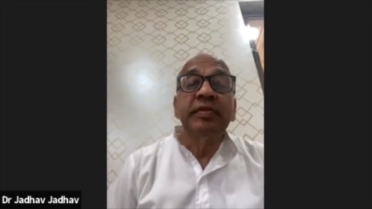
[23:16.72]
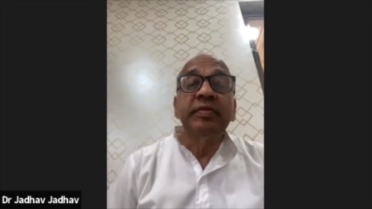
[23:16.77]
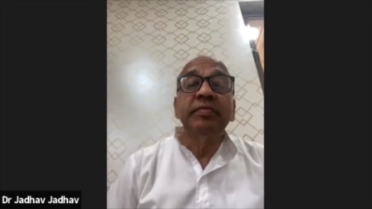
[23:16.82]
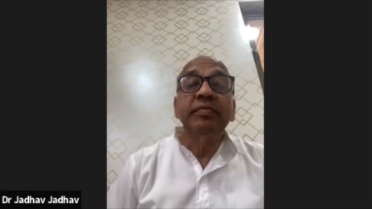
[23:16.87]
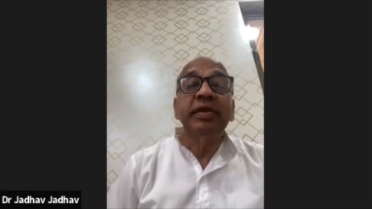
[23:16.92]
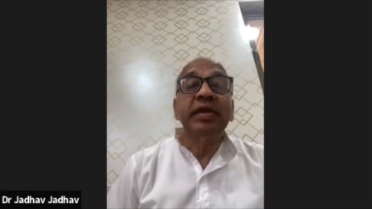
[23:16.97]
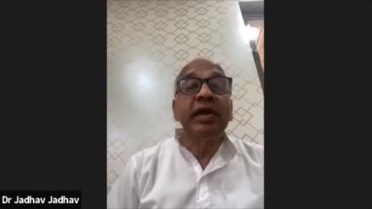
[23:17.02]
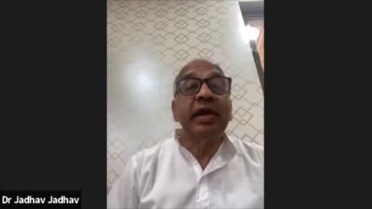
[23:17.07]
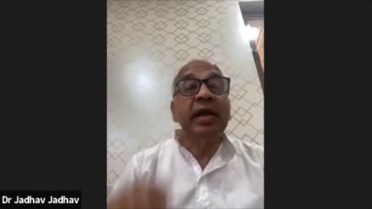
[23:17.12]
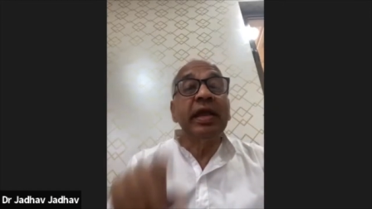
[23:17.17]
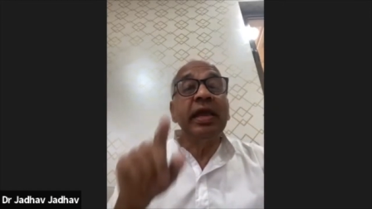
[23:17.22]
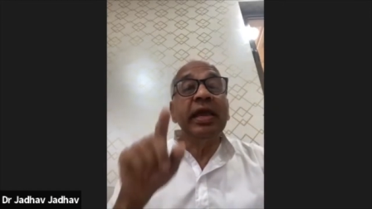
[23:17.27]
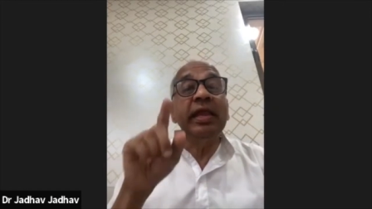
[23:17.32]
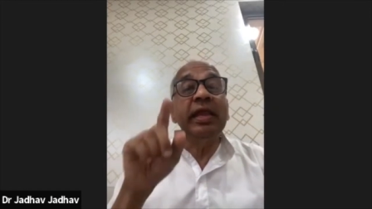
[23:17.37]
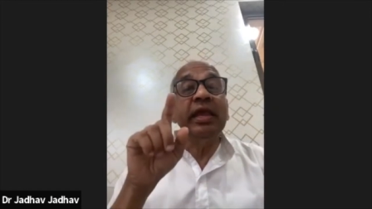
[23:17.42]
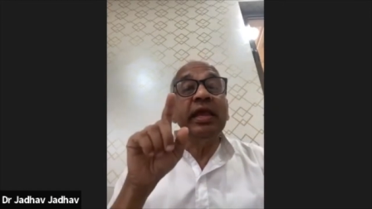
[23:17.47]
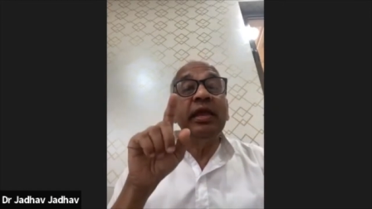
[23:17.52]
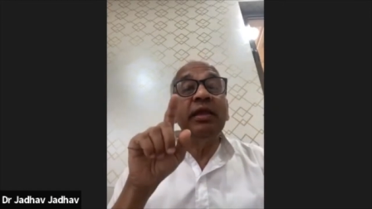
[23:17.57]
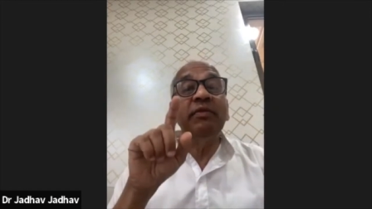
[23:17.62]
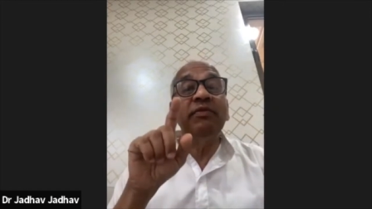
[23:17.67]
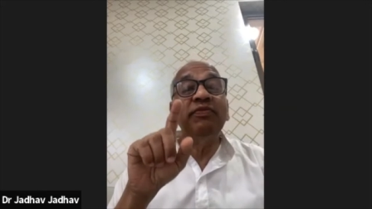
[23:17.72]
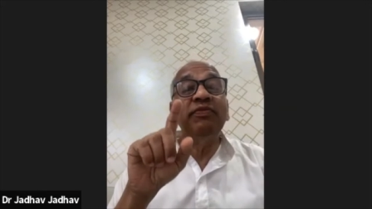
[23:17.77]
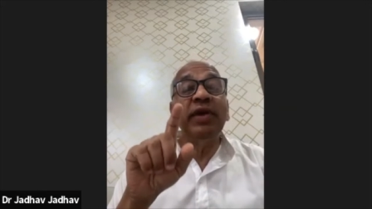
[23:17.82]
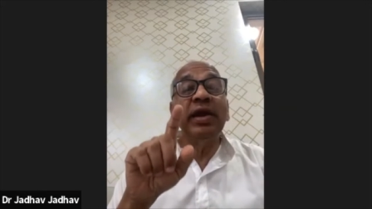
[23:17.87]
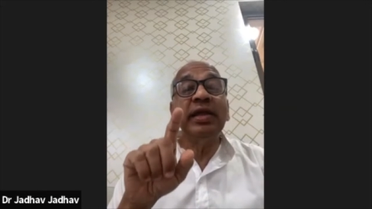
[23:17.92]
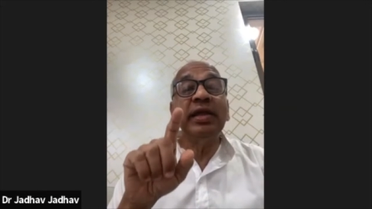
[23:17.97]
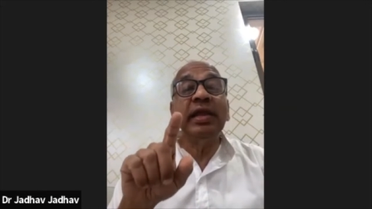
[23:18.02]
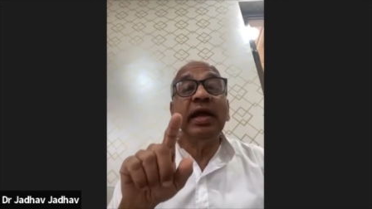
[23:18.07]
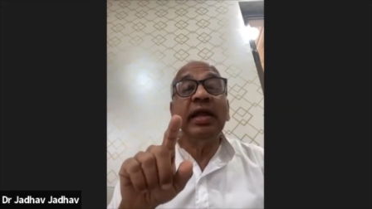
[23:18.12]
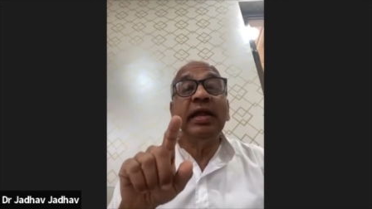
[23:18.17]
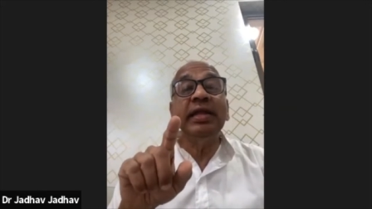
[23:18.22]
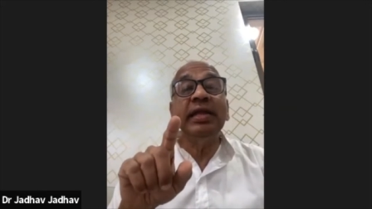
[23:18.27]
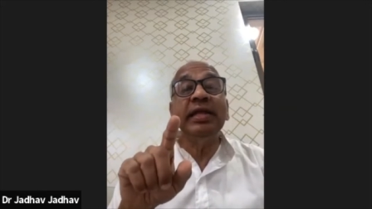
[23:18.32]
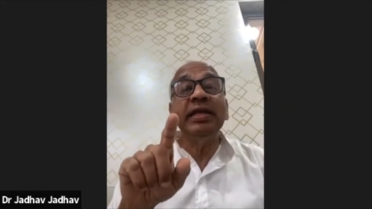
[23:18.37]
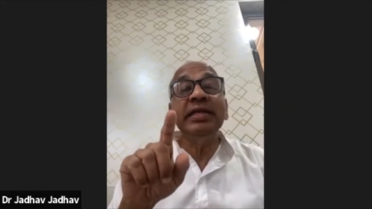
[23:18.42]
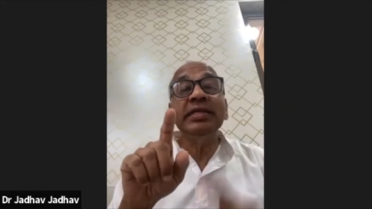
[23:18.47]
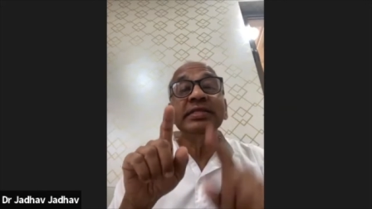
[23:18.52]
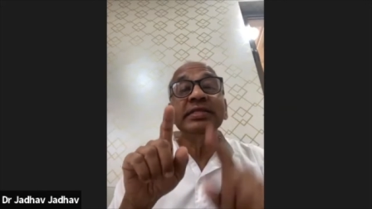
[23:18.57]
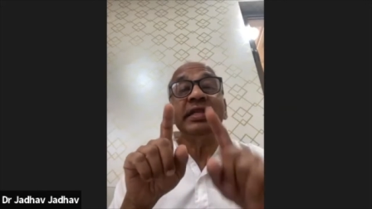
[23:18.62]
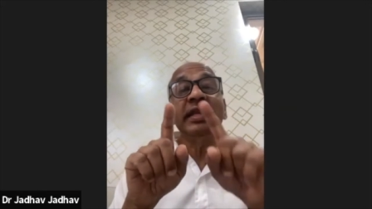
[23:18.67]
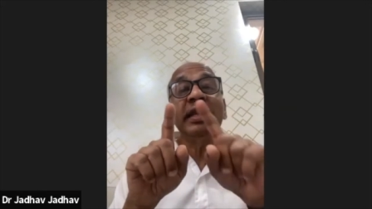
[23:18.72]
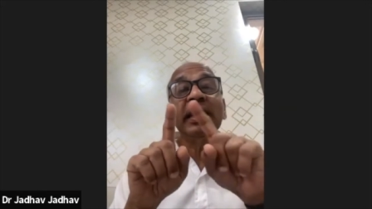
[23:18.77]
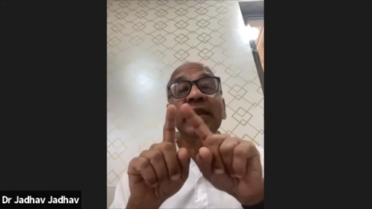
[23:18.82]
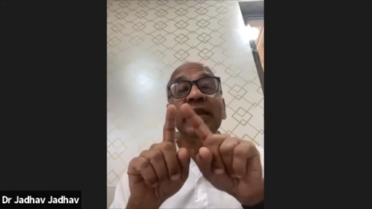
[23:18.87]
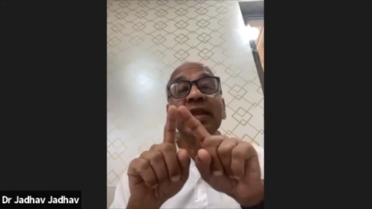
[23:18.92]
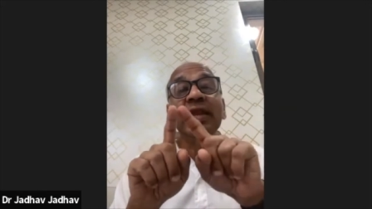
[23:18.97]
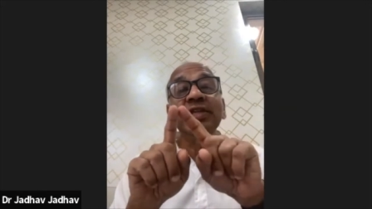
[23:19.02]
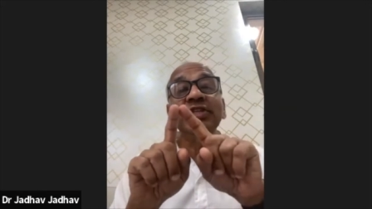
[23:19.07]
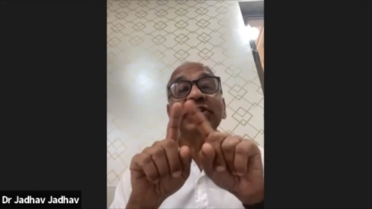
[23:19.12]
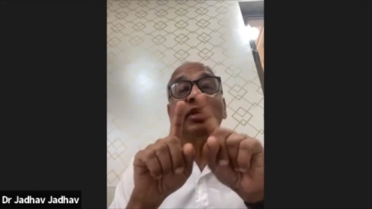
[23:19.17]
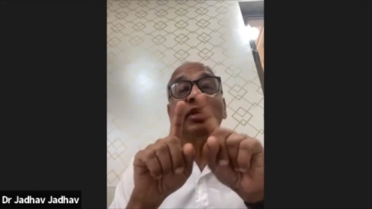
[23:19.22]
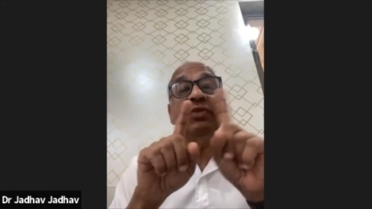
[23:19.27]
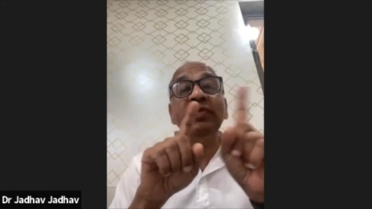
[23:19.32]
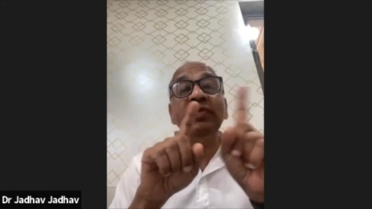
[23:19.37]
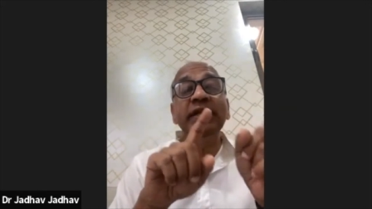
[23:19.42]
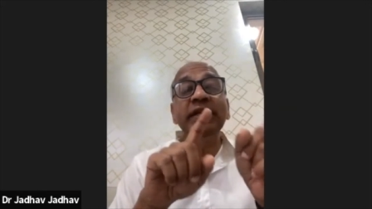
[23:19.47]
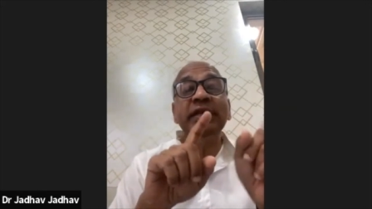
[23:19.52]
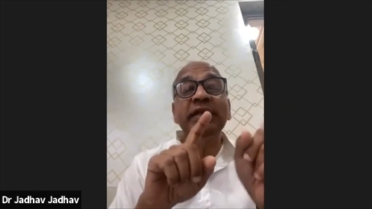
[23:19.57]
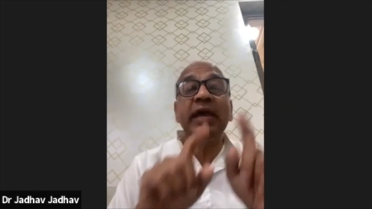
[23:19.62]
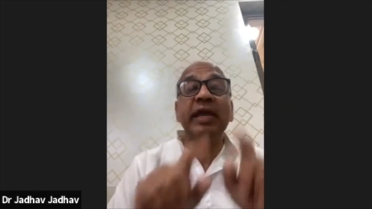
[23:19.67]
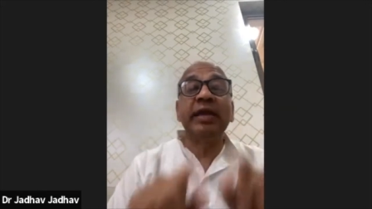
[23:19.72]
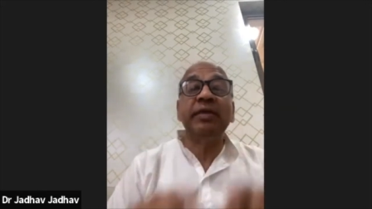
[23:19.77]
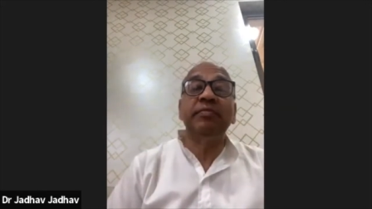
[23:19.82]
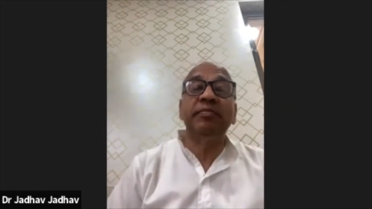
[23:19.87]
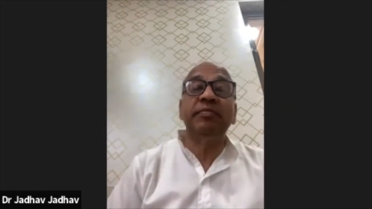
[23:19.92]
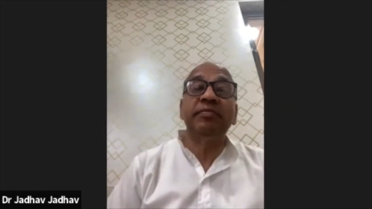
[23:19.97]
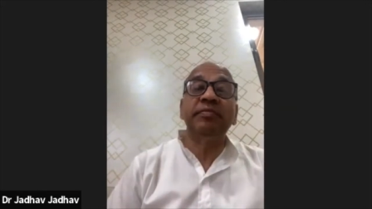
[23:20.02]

But again, infinite is in relation with time.